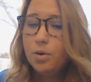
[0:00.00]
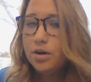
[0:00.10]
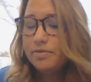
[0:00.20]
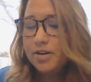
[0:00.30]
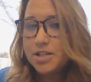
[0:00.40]

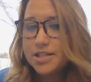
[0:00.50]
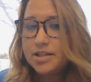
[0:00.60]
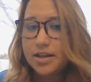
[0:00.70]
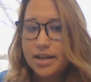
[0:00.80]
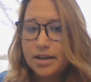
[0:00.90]
or if you're
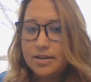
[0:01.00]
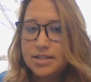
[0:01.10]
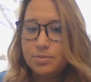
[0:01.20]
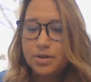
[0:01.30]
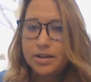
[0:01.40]
just looking
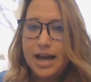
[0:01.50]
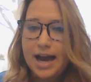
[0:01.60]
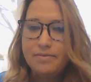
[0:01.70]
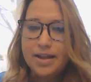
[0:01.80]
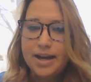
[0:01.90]
to really
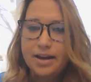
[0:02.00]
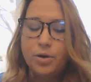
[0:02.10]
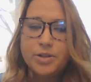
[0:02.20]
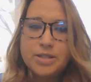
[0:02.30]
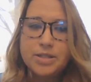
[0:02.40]
have that
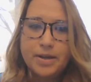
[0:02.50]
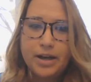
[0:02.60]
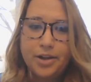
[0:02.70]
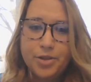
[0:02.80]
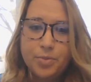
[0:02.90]
ultimate
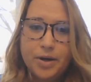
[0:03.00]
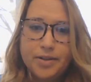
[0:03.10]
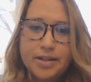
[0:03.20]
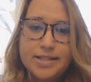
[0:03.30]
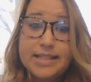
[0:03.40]
health and
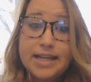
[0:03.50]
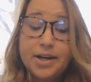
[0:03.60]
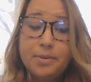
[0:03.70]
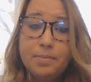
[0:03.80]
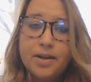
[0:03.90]
wellness setup.